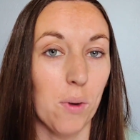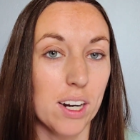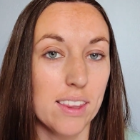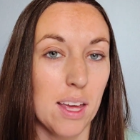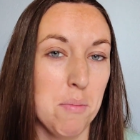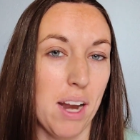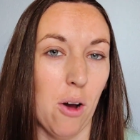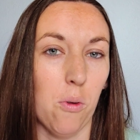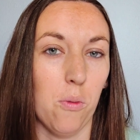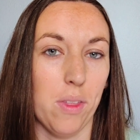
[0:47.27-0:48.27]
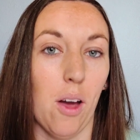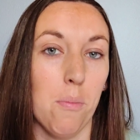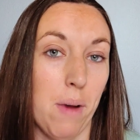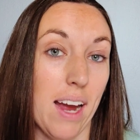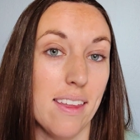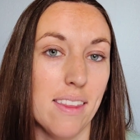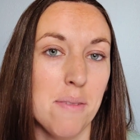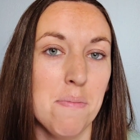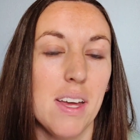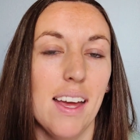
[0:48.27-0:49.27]
wearing them and without buying
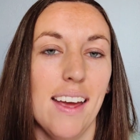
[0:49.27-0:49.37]
them.